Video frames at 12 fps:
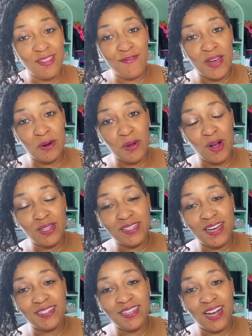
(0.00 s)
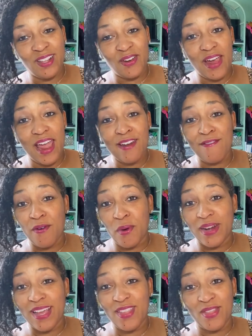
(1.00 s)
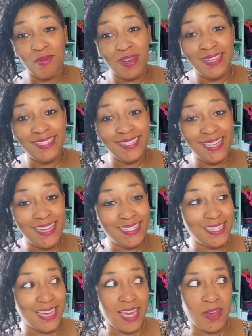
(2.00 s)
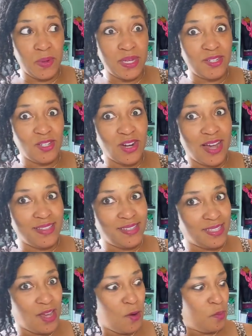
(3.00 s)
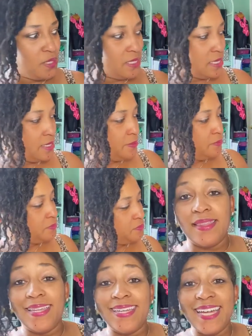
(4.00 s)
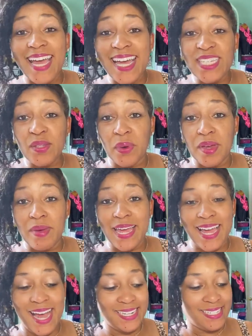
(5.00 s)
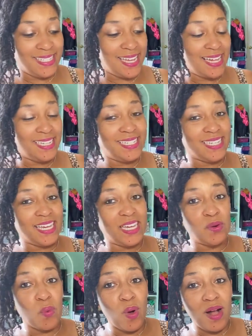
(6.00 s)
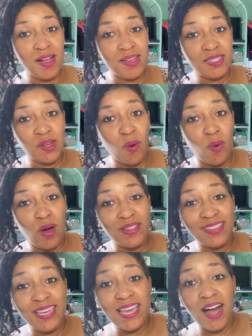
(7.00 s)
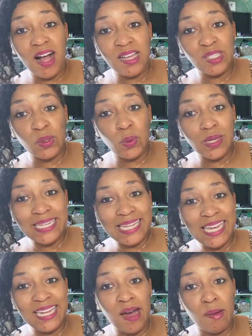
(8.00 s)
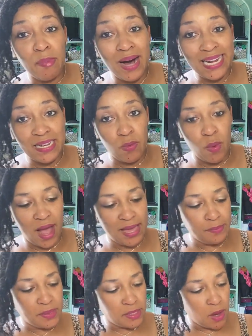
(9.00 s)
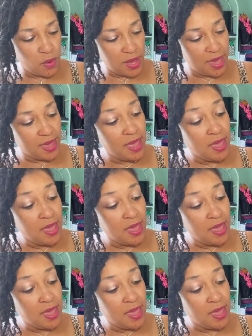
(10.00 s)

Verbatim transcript: the final cost $1.43. I can't wait to try this. I hope it's good. The next rebate I decided to get was on the Hustle Clean Body Wipes, okay?